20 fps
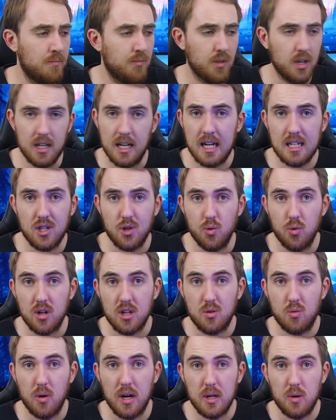it actually
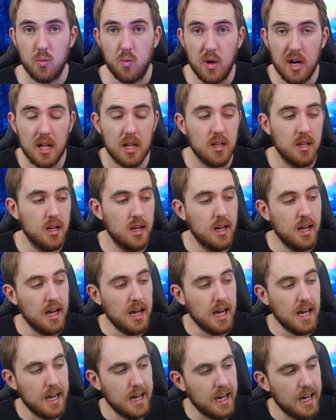worked quite well
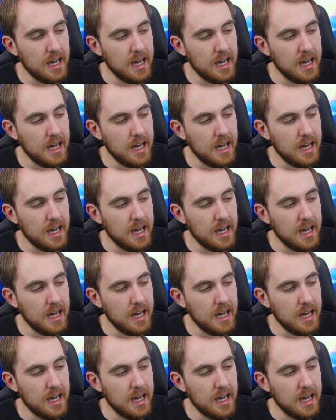uh,